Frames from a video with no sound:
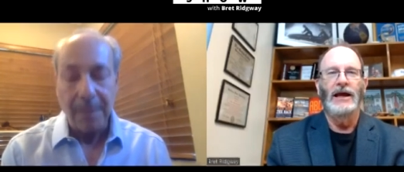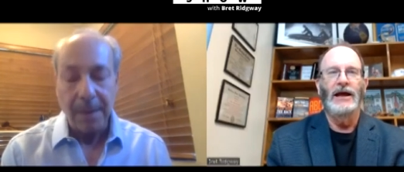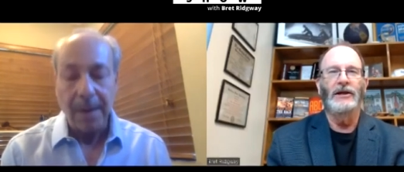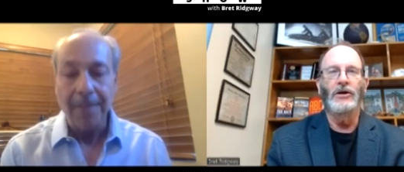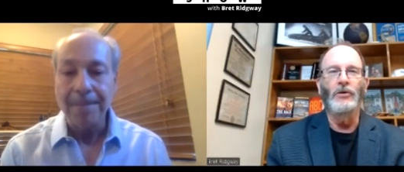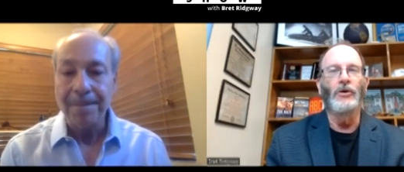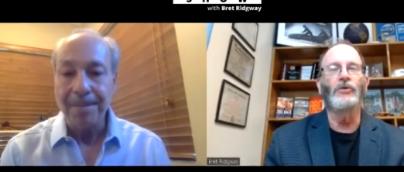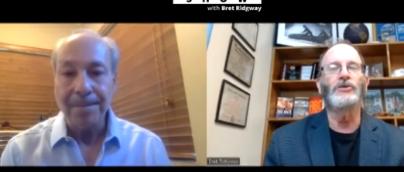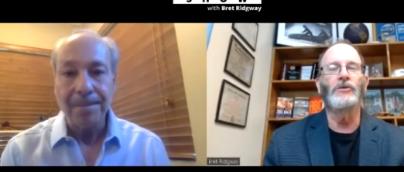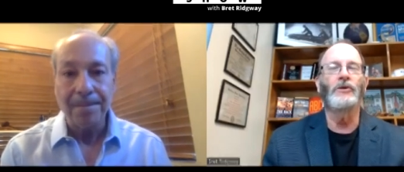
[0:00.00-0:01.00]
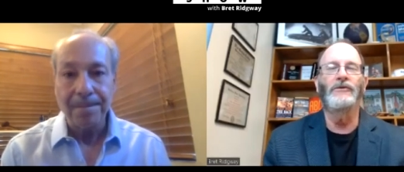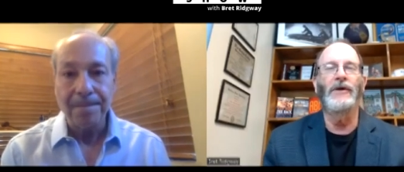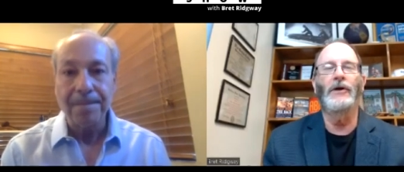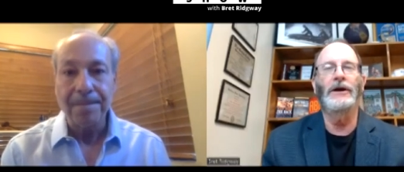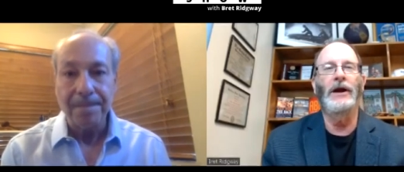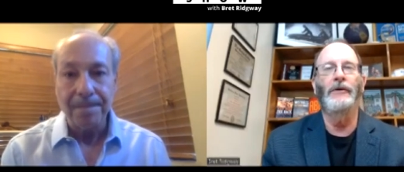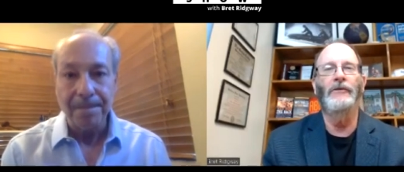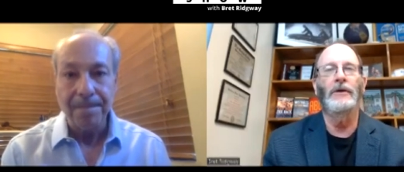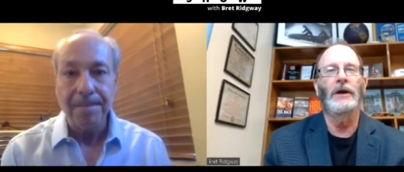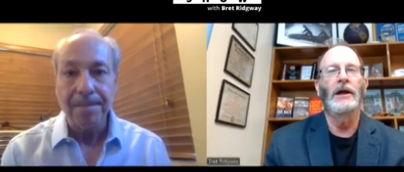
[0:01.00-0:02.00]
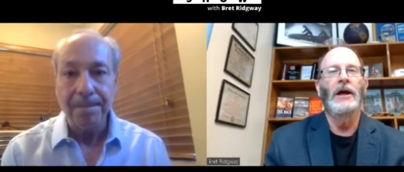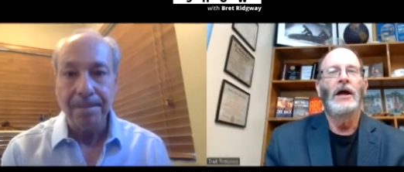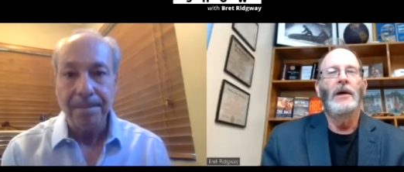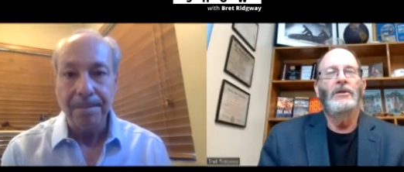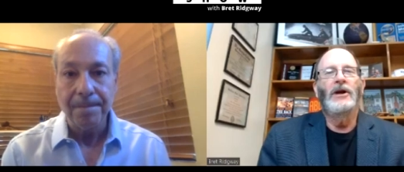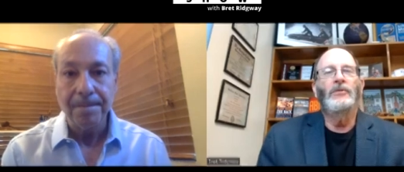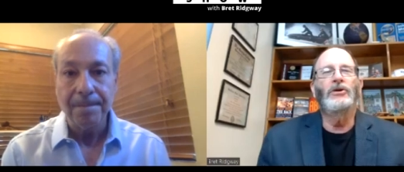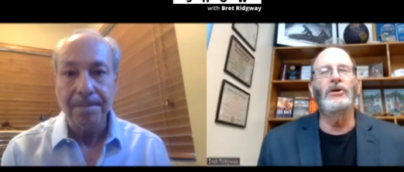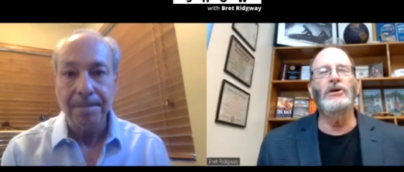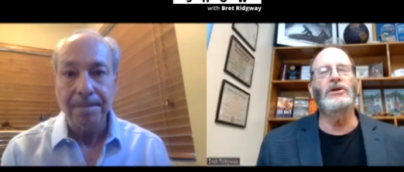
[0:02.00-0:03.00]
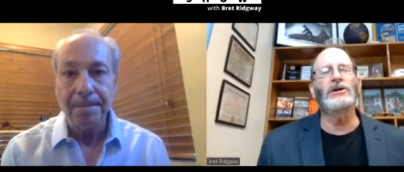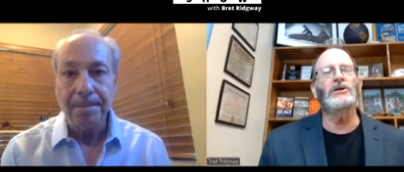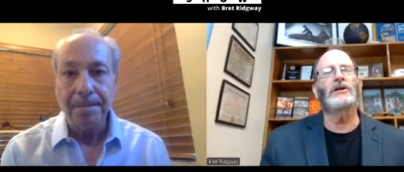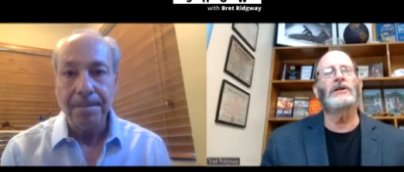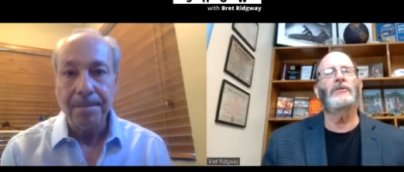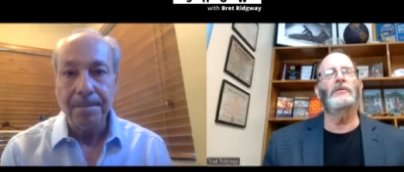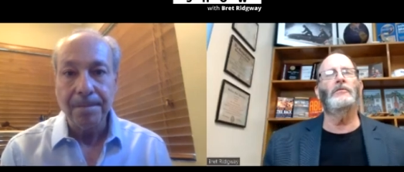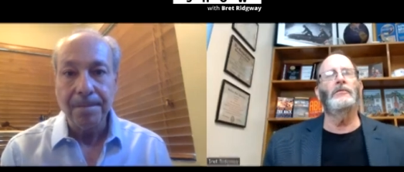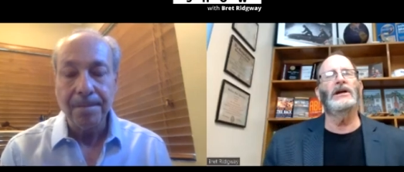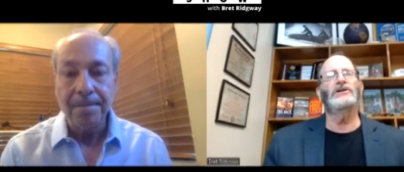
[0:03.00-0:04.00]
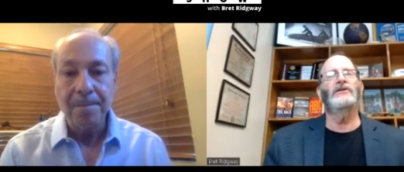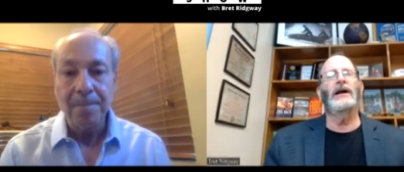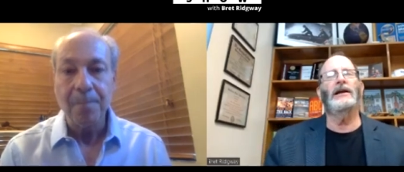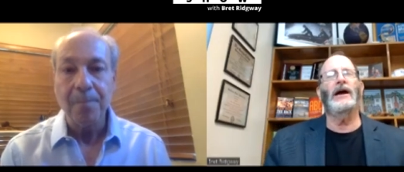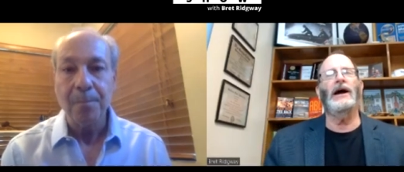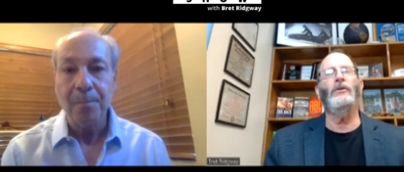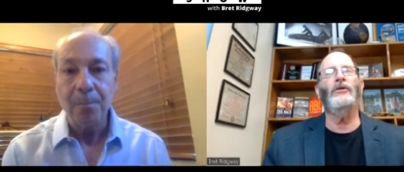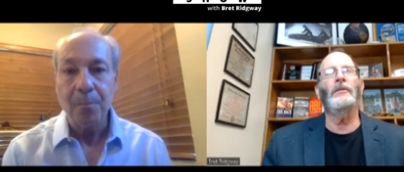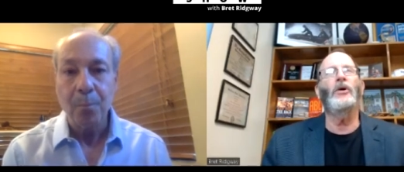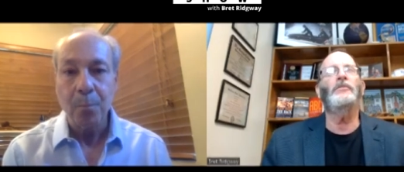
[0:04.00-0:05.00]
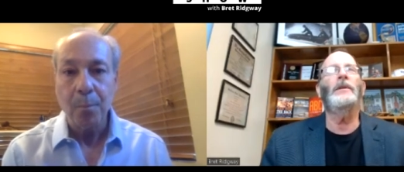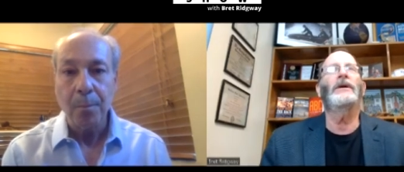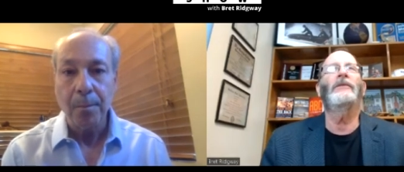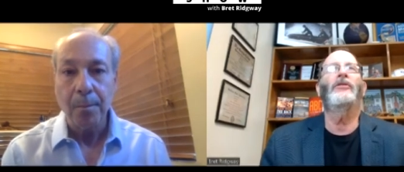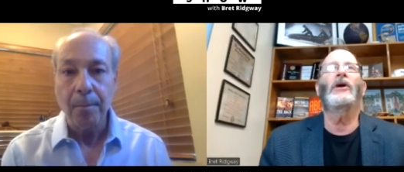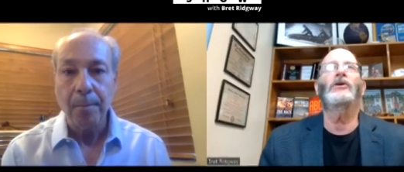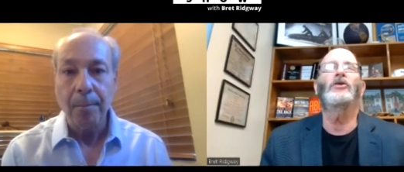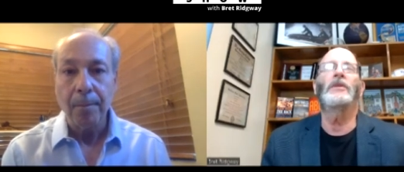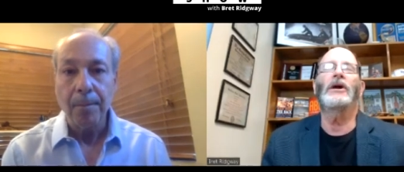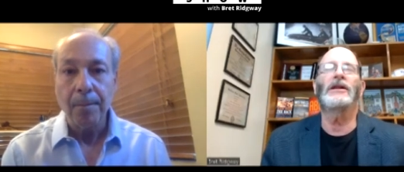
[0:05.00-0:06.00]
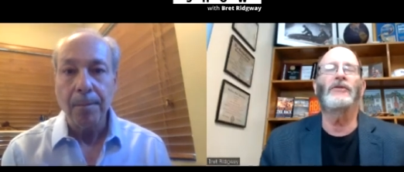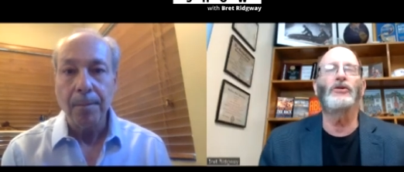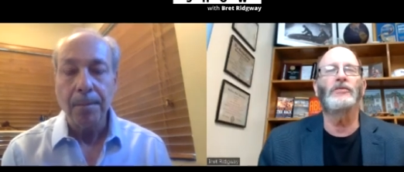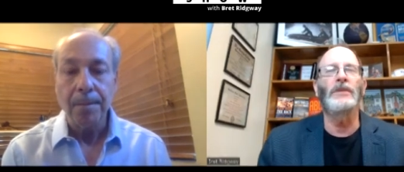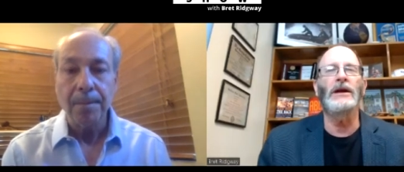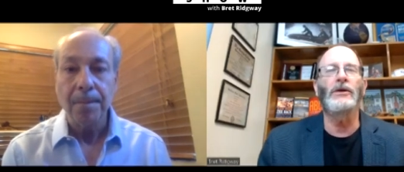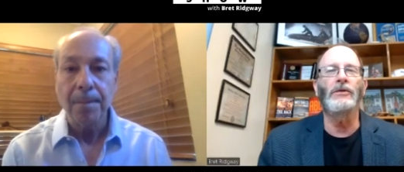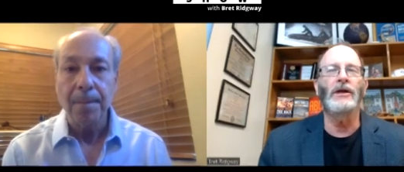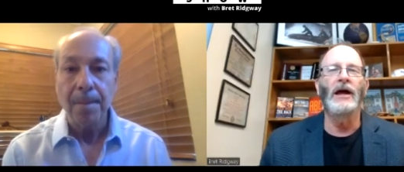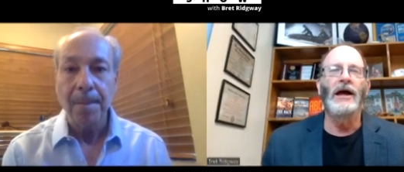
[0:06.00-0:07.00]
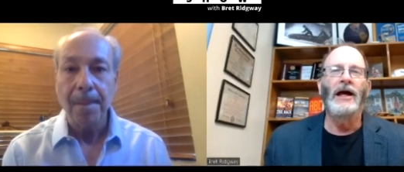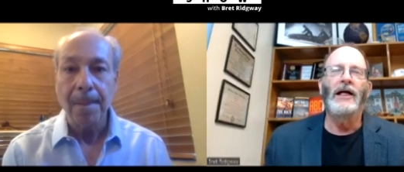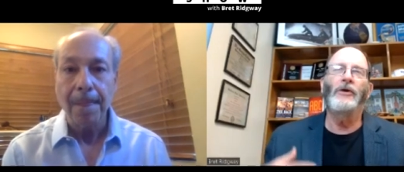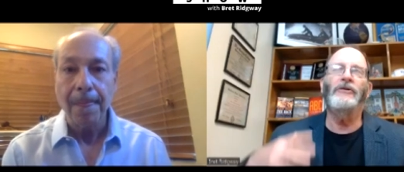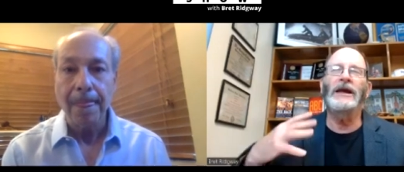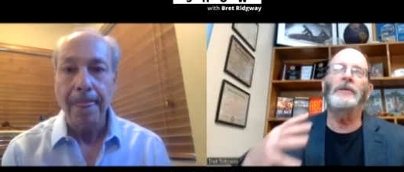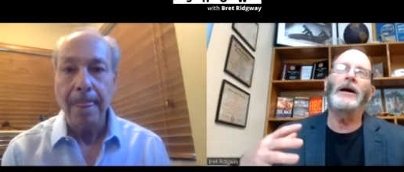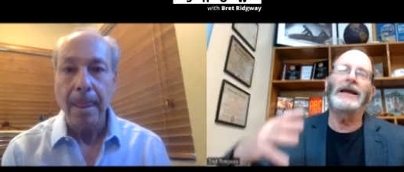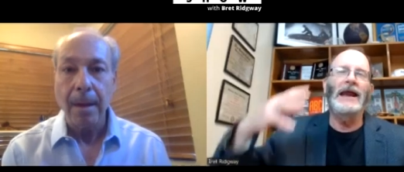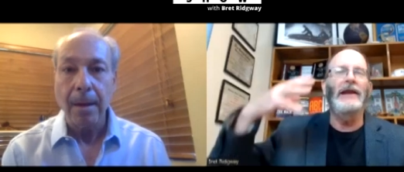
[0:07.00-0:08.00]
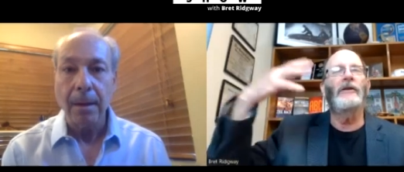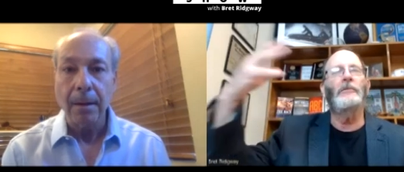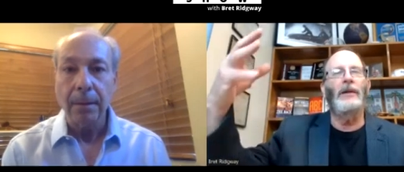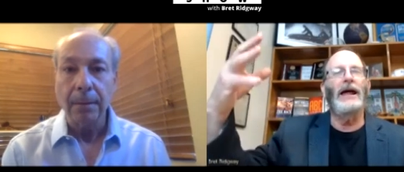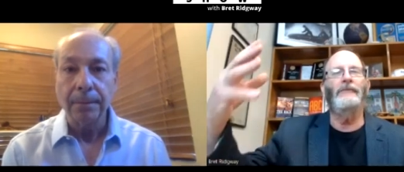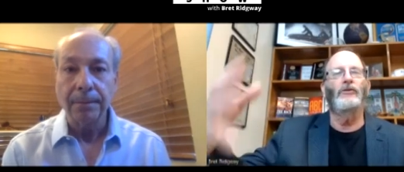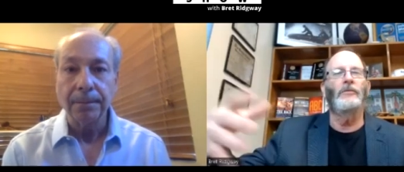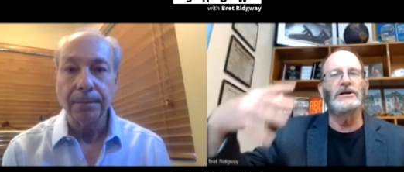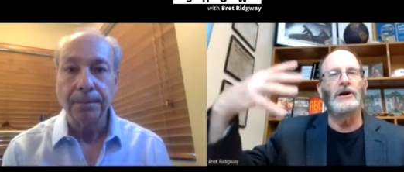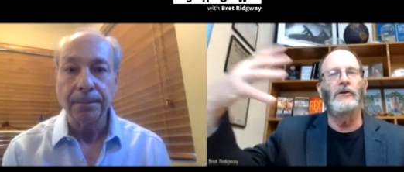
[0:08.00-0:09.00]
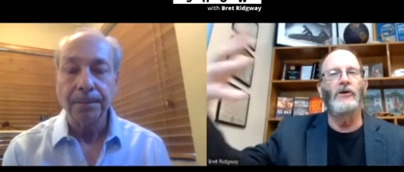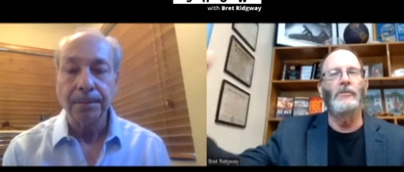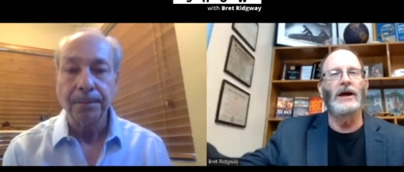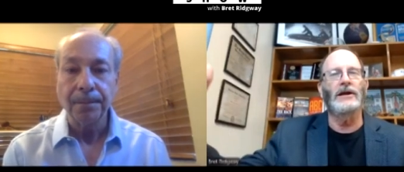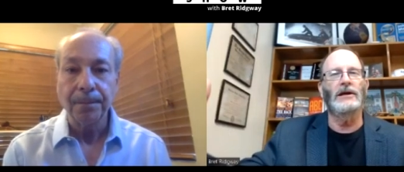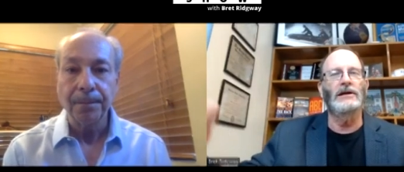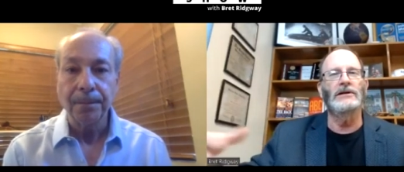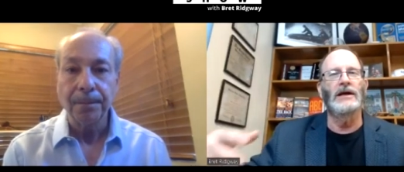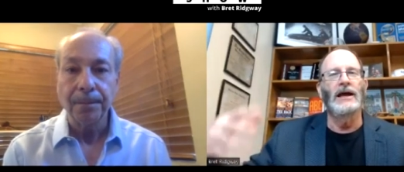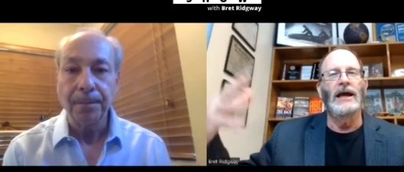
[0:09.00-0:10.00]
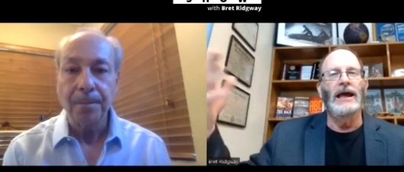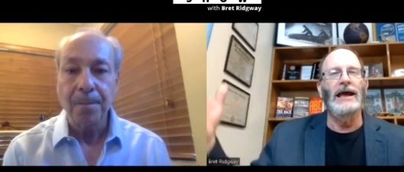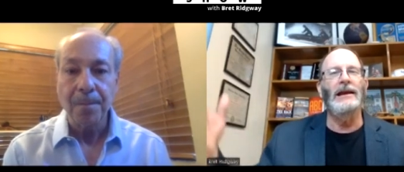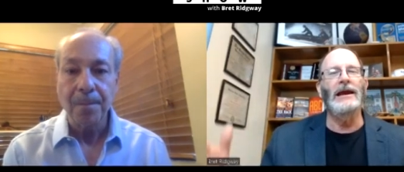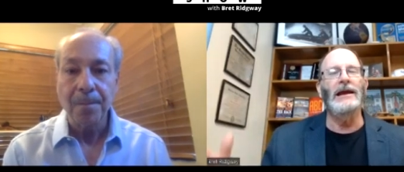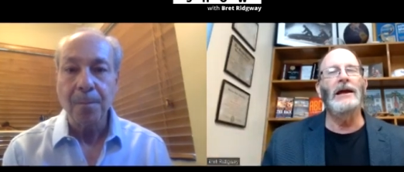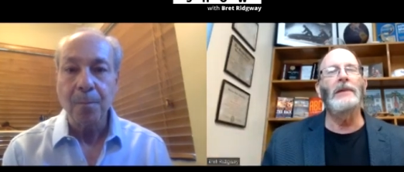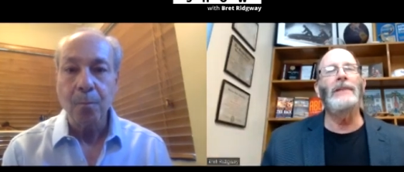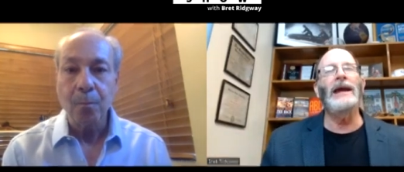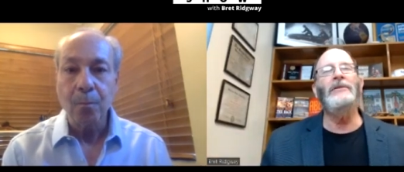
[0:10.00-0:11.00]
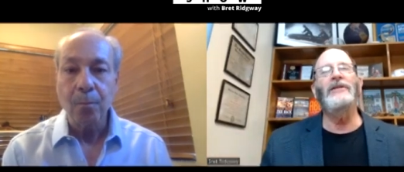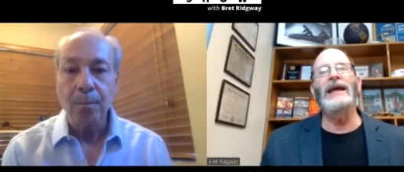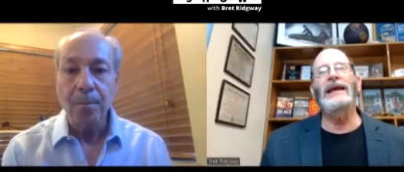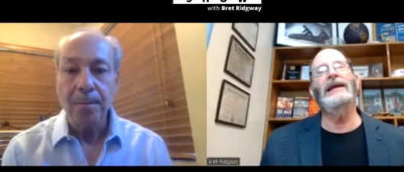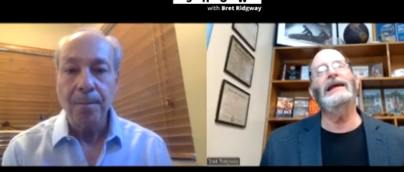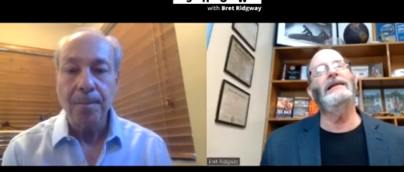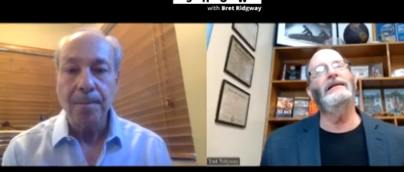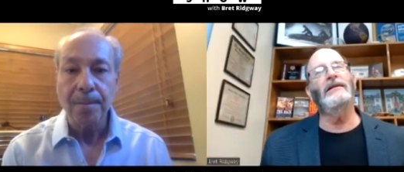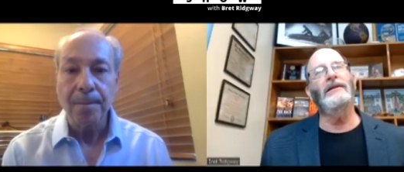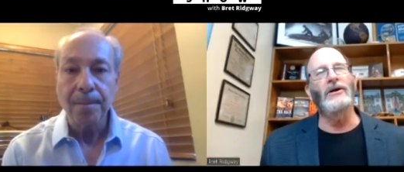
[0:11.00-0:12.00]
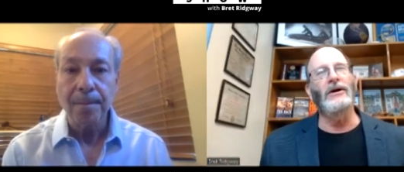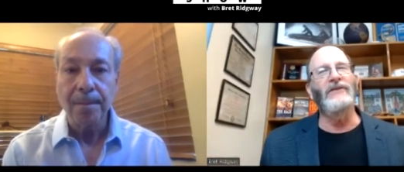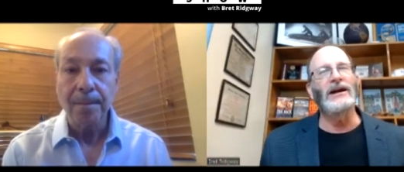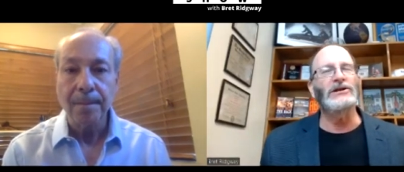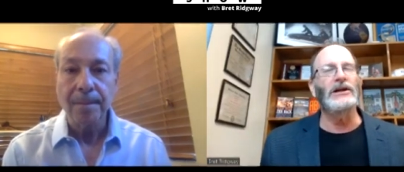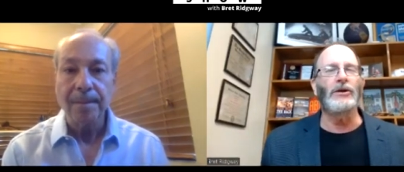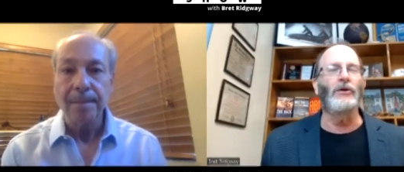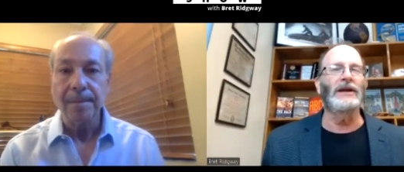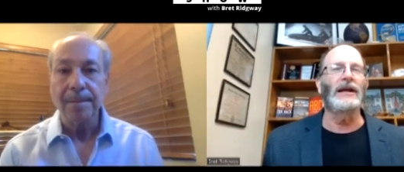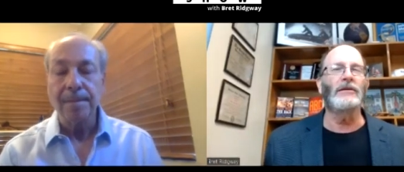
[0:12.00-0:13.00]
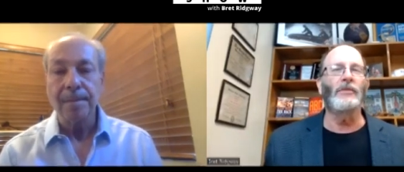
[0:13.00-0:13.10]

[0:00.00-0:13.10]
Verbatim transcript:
Speaker 1: Yep. So nurture those very carefully. But number two, you touched on something, Mitch, that I don't think most people give thought to because if they're speakers, they're thinking about getting on the platform and sharing their message and and and maybe they you know eventually start to get